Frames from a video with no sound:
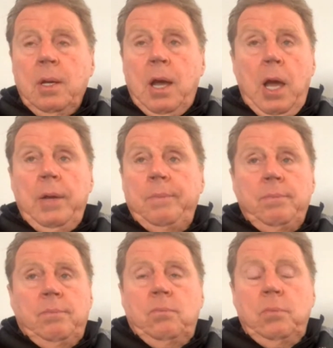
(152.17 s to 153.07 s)
And
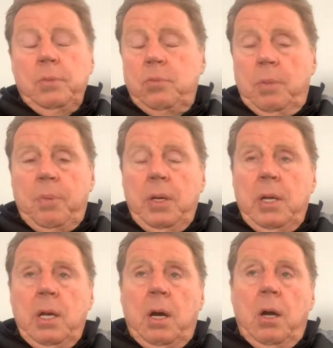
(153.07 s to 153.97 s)
we'd be
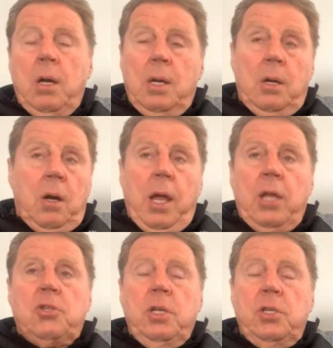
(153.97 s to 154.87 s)
there. I
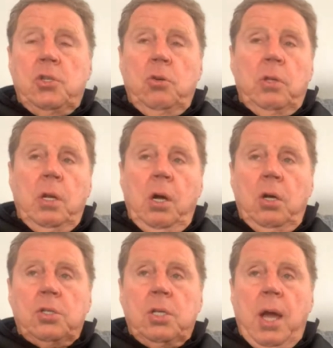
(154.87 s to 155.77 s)
actually saw the
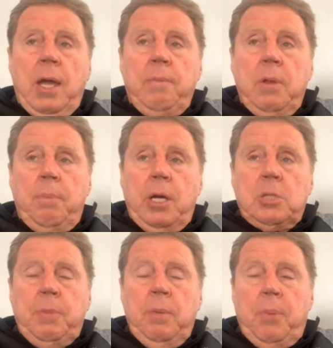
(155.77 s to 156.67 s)
last game the
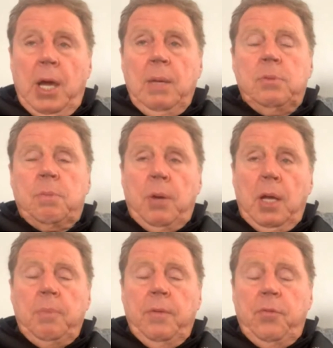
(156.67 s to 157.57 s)
Busby Babes
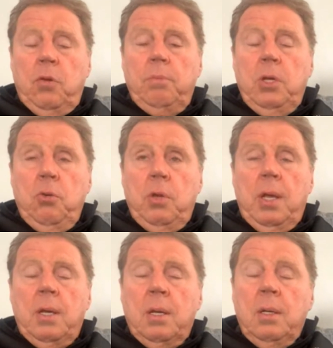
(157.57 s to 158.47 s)
play before
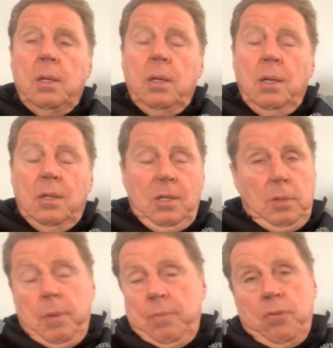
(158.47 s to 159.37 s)
Munich.
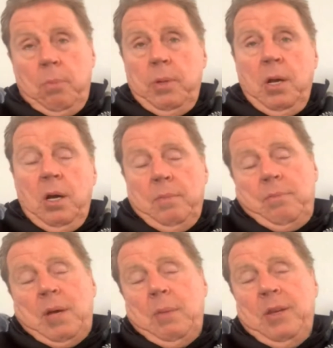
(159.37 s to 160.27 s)
Probably
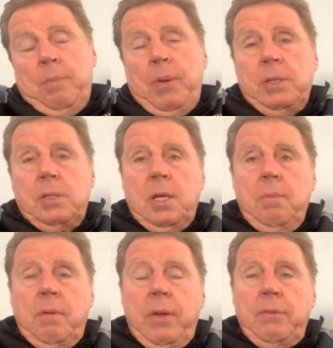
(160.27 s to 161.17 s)
maybe the best team
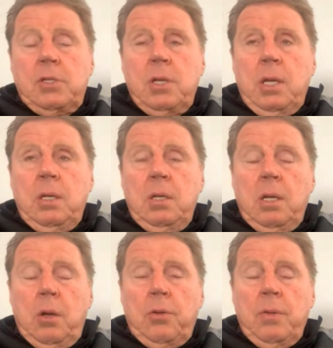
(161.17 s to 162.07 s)
I've ever seen.
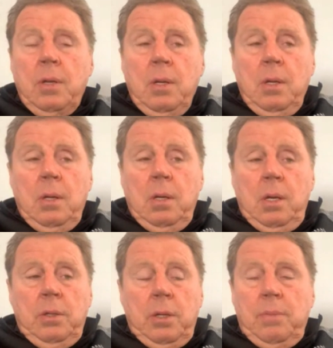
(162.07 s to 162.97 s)

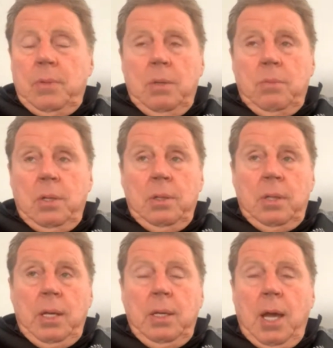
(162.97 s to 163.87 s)

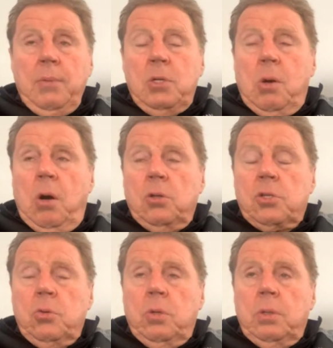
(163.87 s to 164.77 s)
They came to
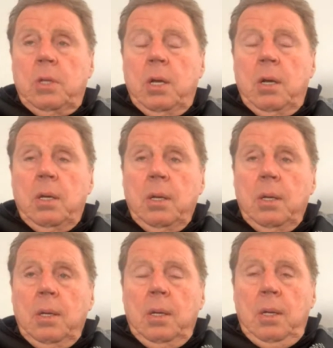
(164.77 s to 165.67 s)
Arsenal and
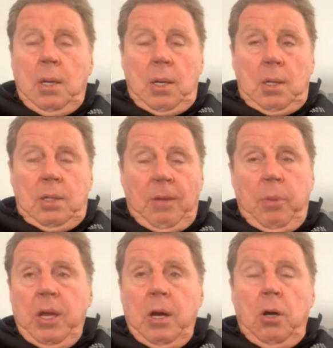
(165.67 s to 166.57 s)
they
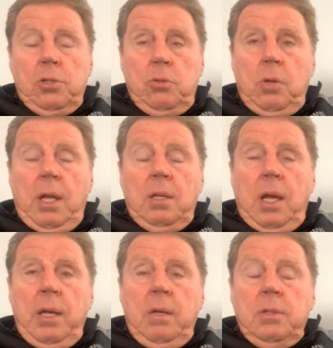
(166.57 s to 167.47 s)
beat Arsenal that
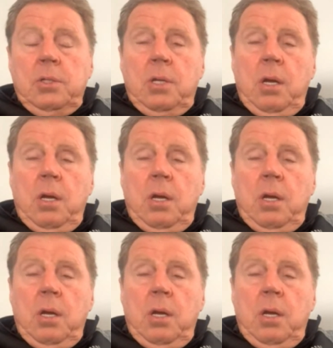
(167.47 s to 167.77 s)
day at